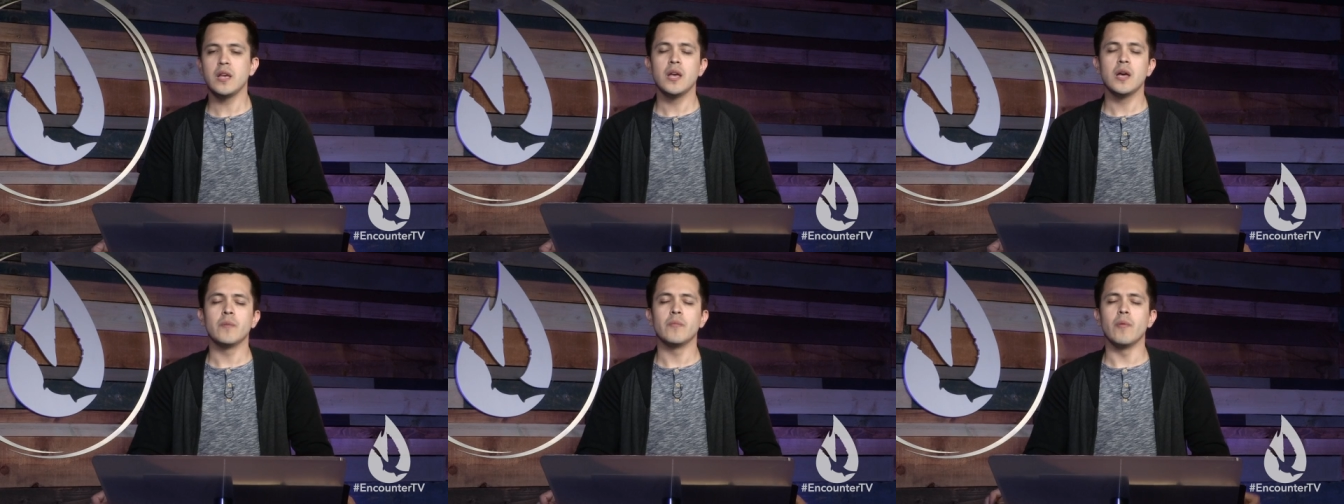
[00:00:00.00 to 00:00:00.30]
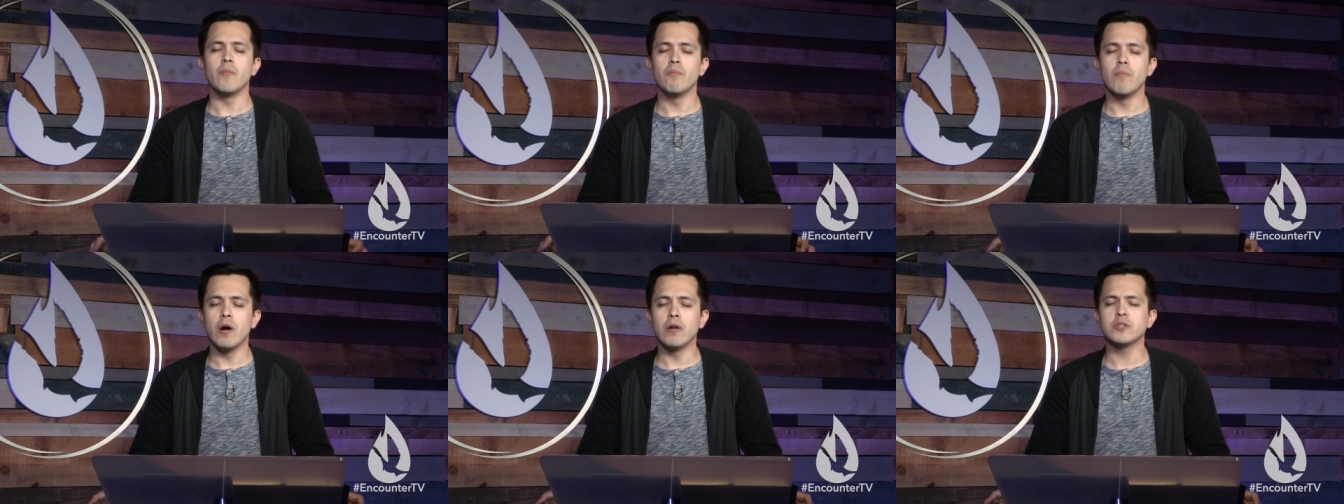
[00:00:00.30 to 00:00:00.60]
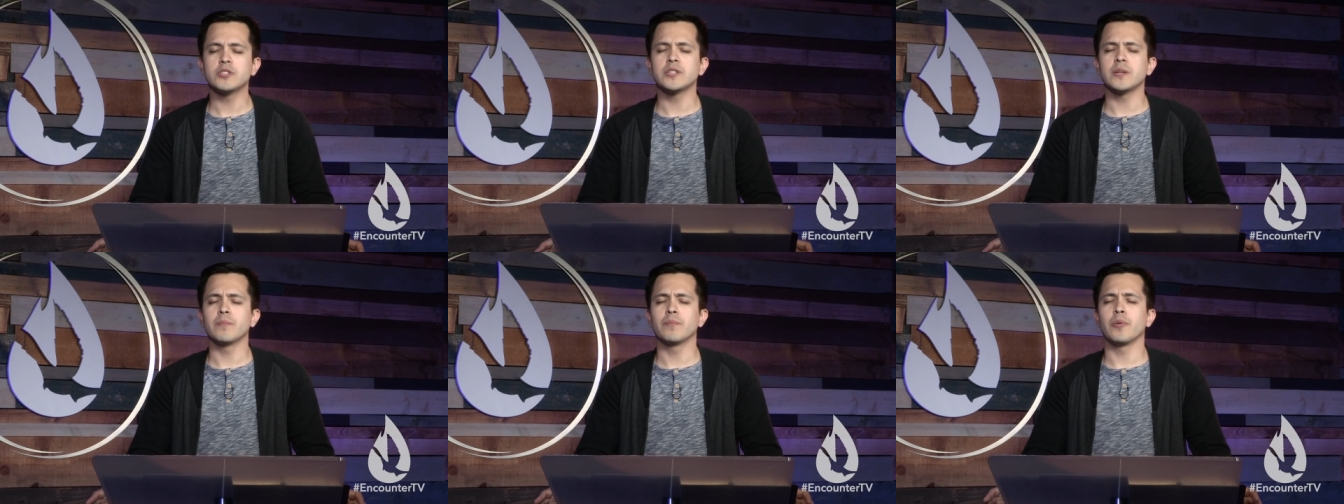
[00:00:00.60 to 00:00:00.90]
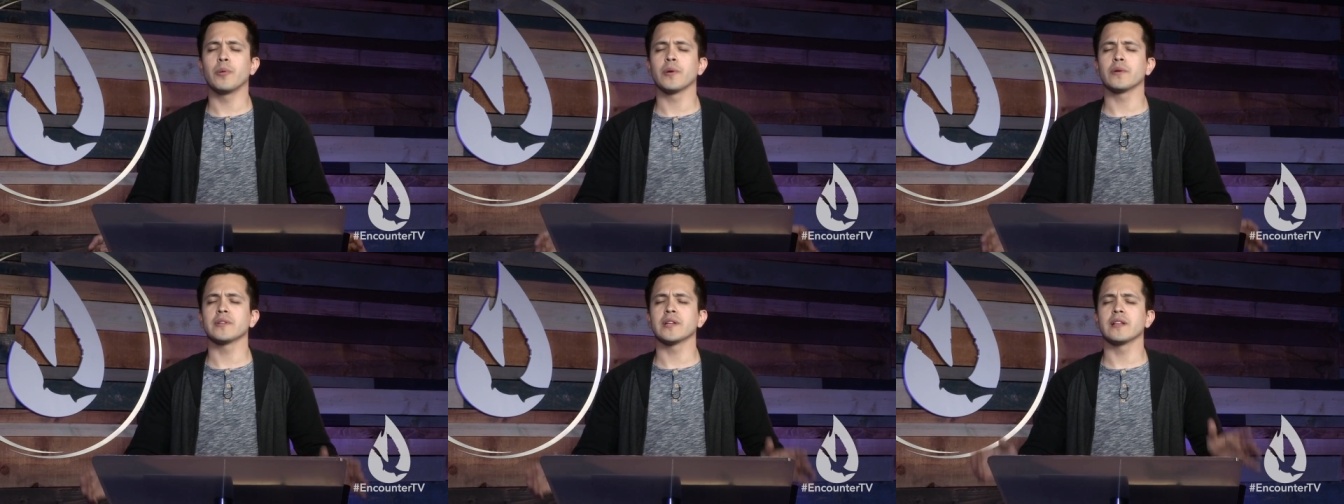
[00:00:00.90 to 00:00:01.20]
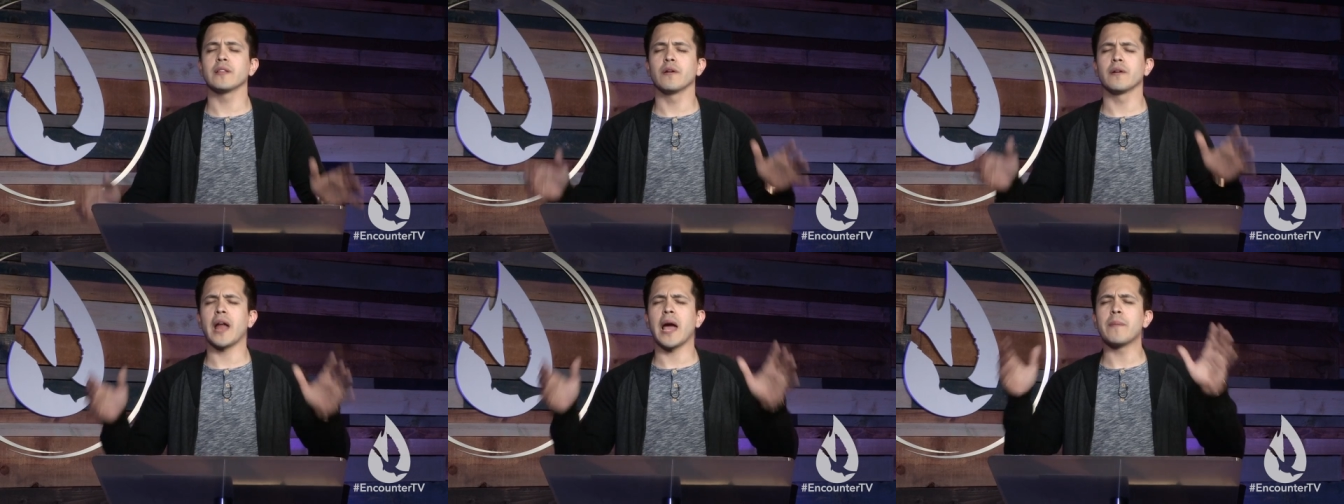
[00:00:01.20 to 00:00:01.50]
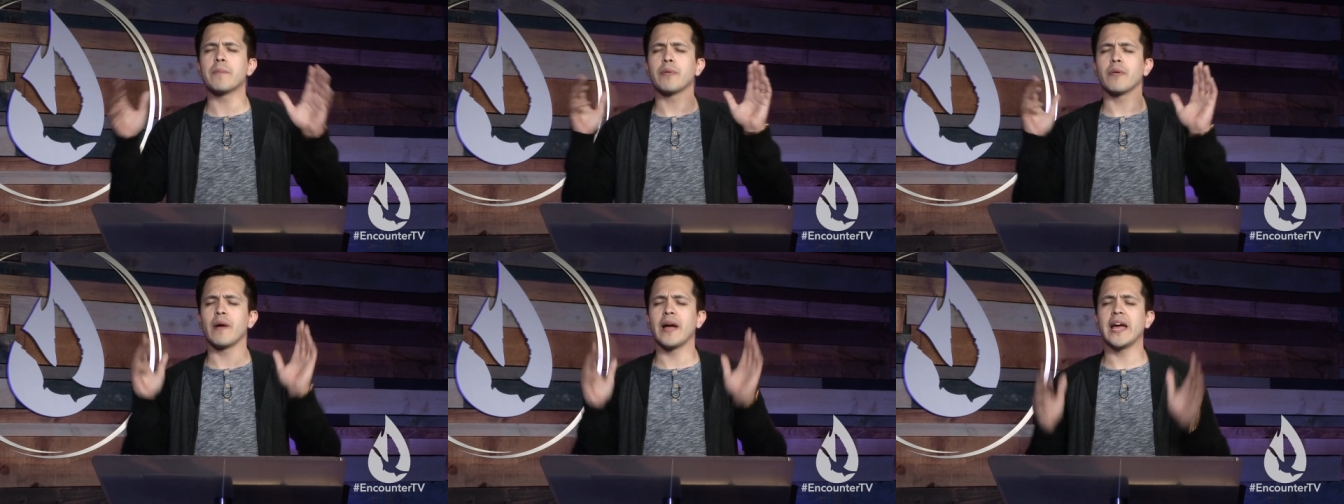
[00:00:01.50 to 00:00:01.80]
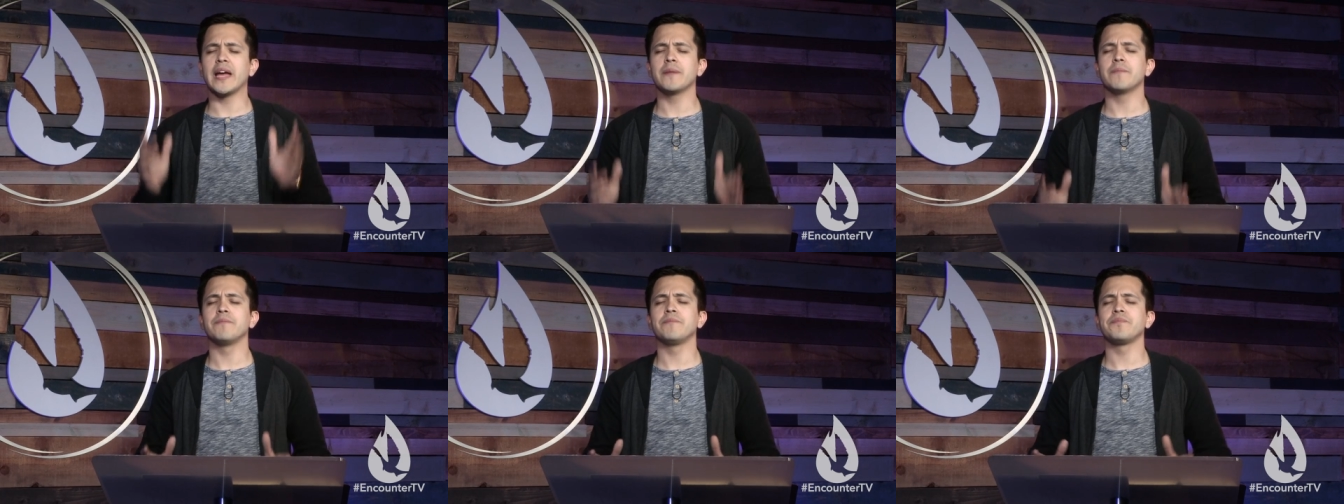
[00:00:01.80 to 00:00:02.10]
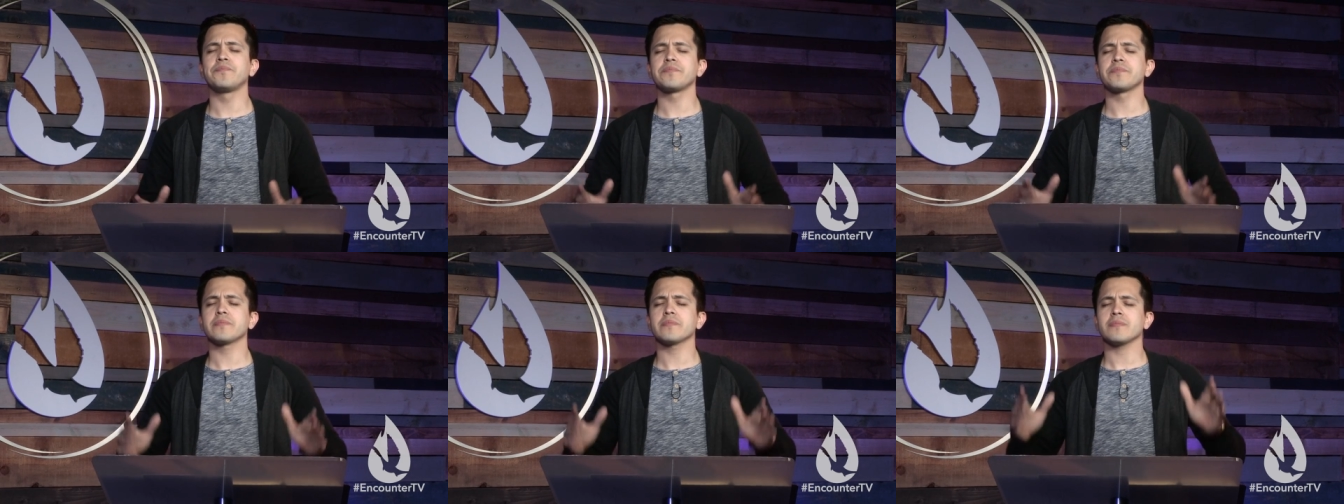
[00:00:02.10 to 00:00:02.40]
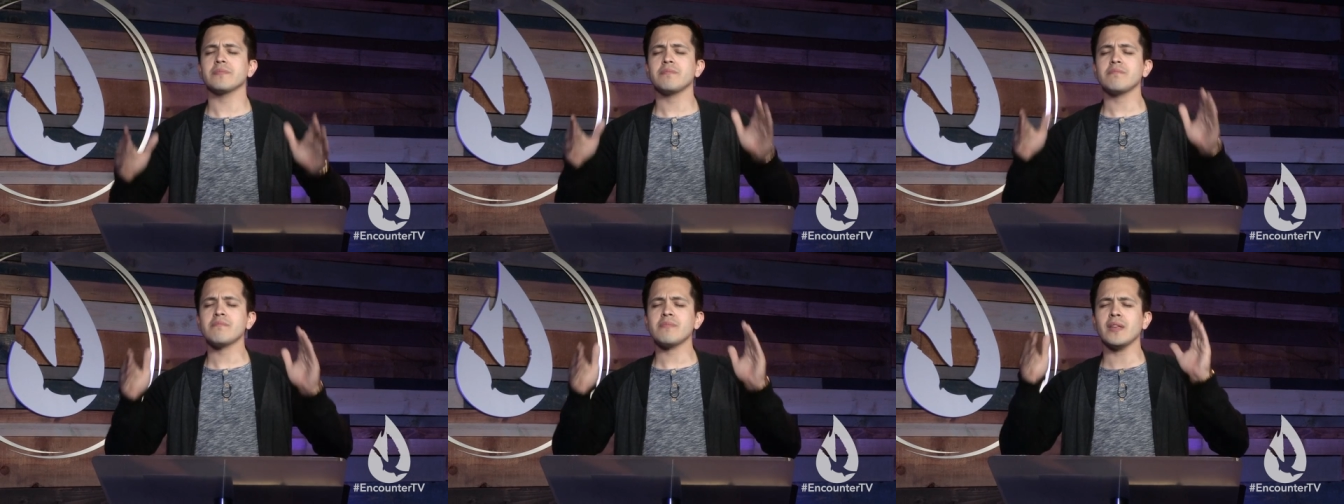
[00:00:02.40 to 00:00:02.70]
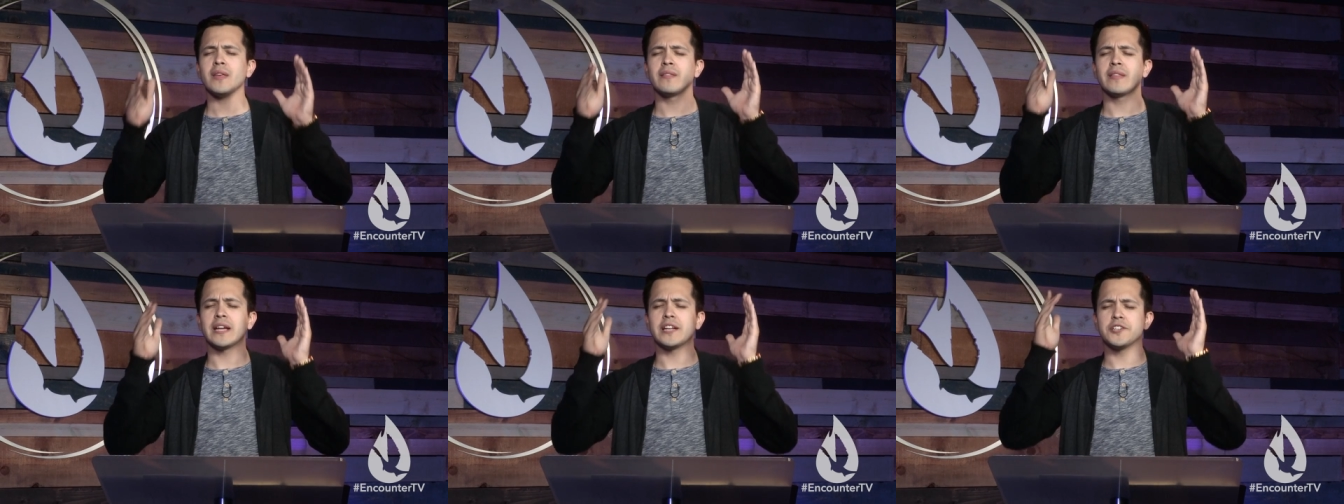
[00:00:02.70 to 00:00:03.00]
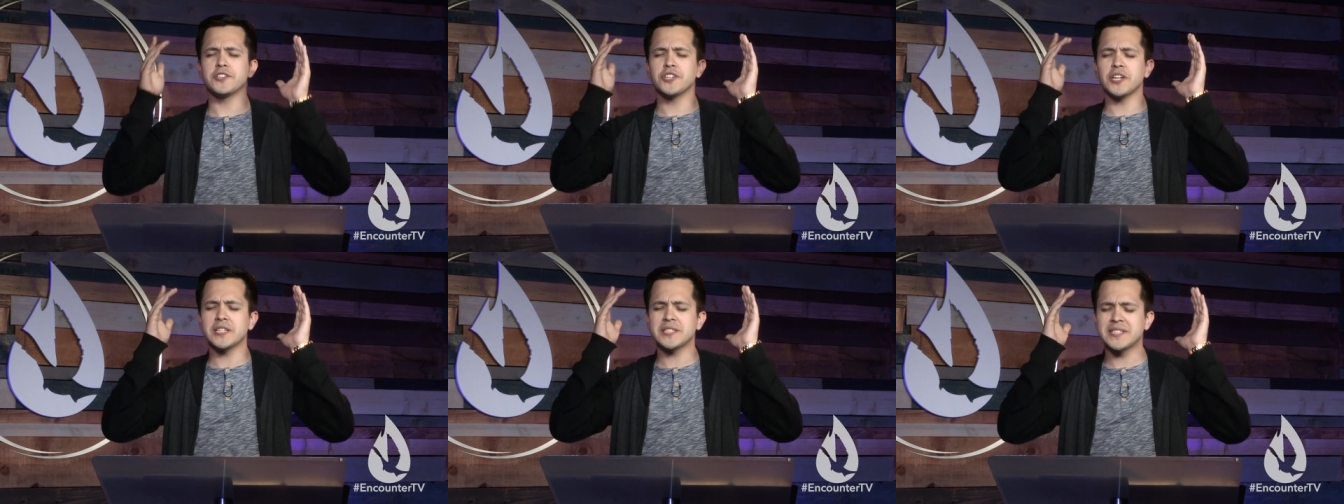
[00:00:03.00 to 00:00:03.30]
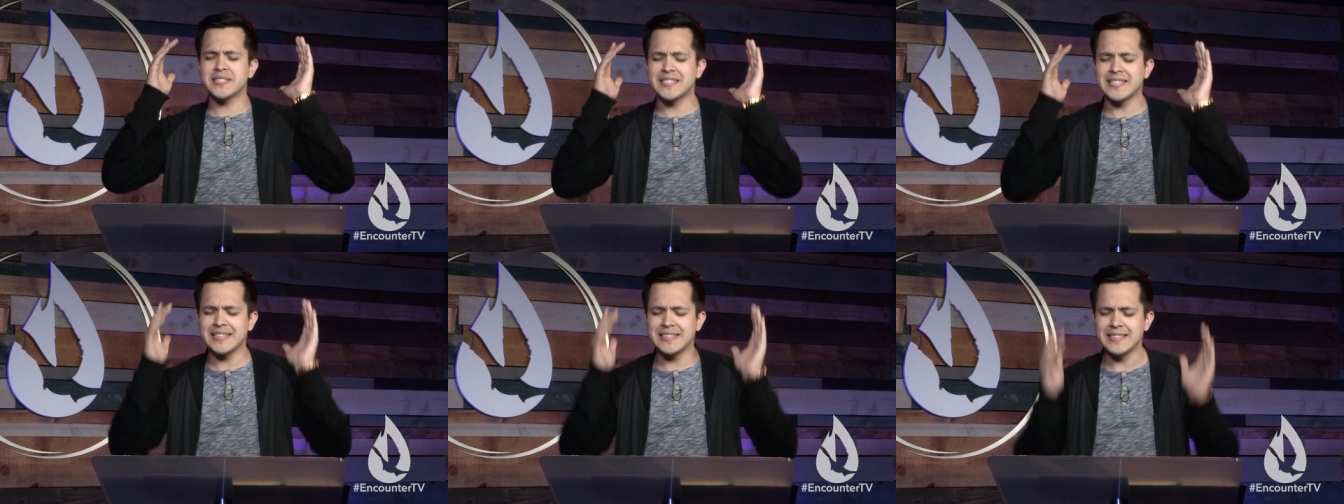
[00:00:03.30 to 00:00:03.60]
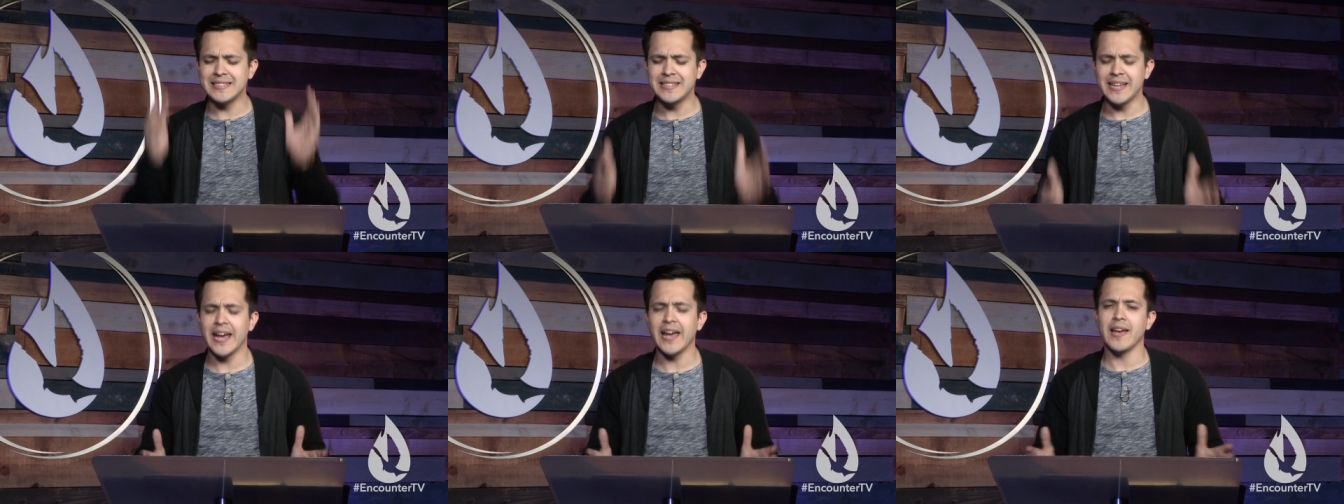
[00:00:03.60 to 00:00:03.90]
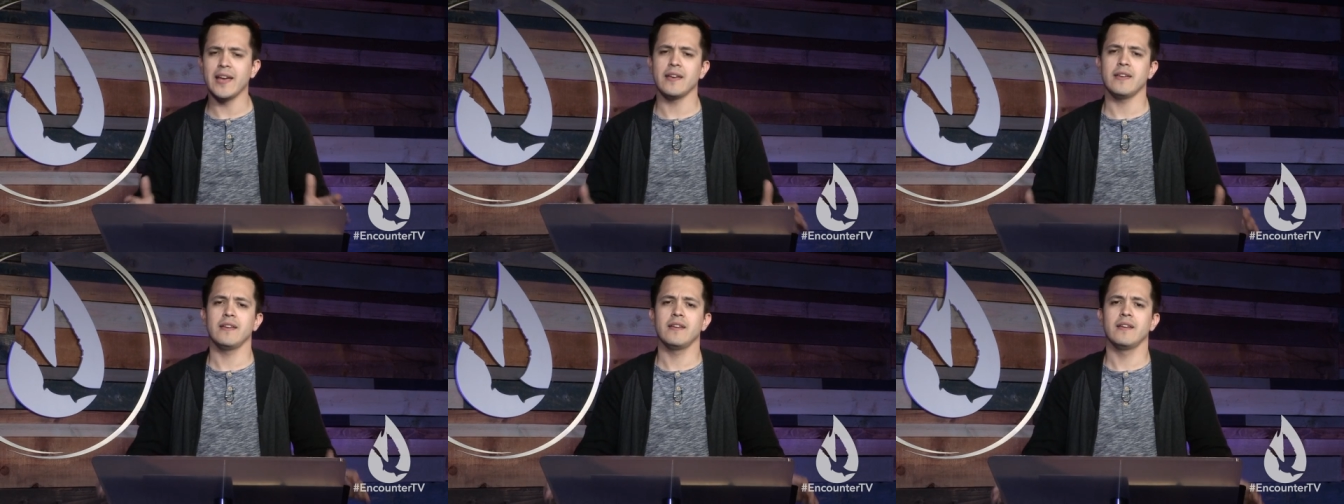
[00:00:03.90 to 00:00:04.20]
But most importantly, Lord, I pray that just today,